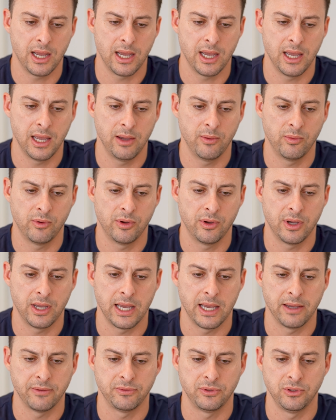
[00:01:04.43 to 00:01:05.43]
I will
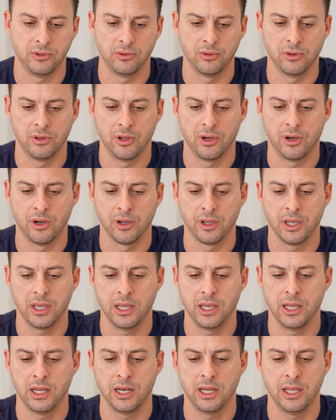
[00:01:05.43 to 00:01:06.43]
have to log
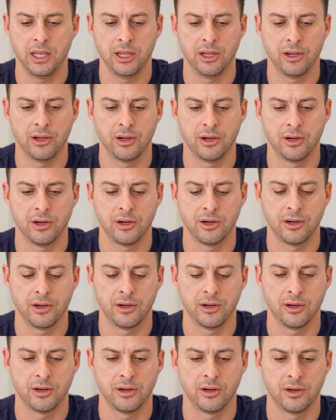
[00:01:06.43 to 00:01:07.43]
in
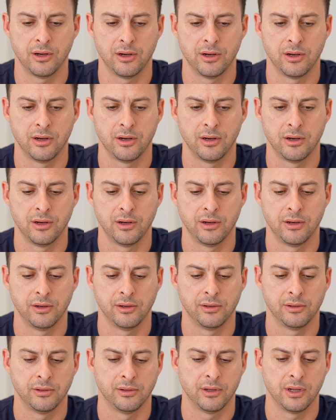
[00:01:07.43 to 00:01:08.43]
here
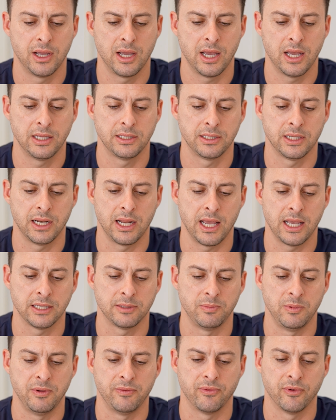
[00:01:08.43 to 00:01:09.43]
uh, it's going to
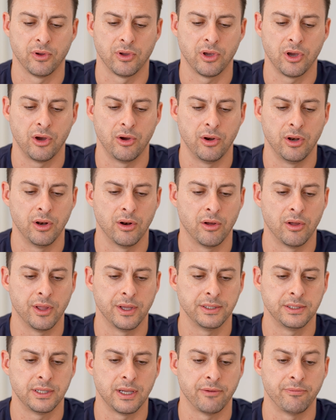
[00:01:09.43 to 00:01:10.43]
ask me for a code and all
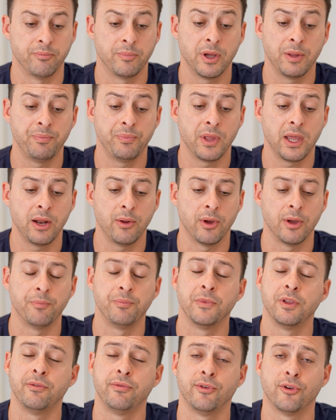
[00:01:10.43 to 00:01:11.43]
that stuff. But anyway,
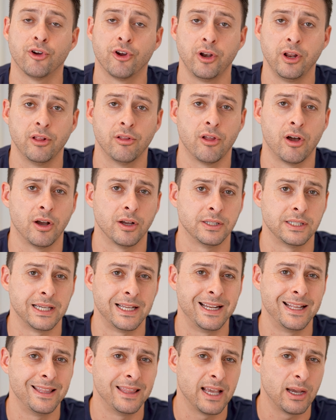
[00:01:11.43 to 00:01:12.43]
if you're already logged
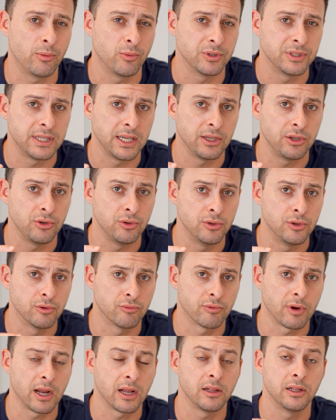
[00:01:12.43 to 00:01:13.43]
in, that will take you
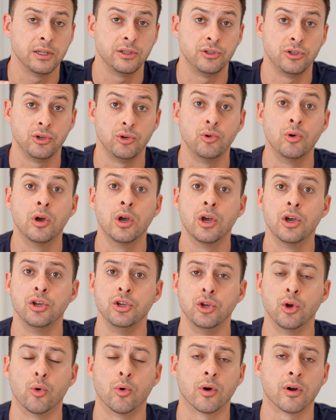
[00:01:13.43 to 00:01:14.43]
directly to
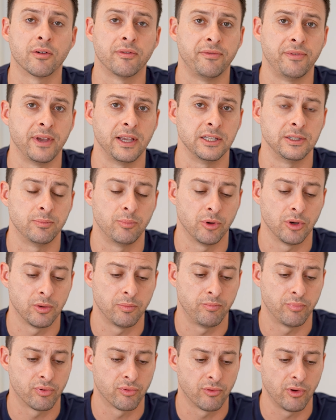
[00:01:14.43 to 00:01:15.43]
your Facebook
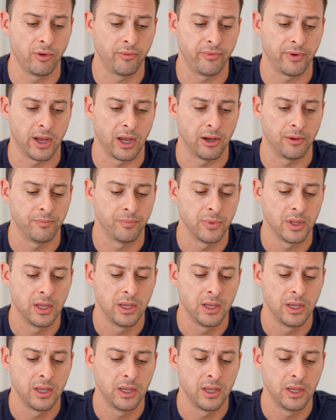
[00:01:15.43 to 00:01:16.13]
profile.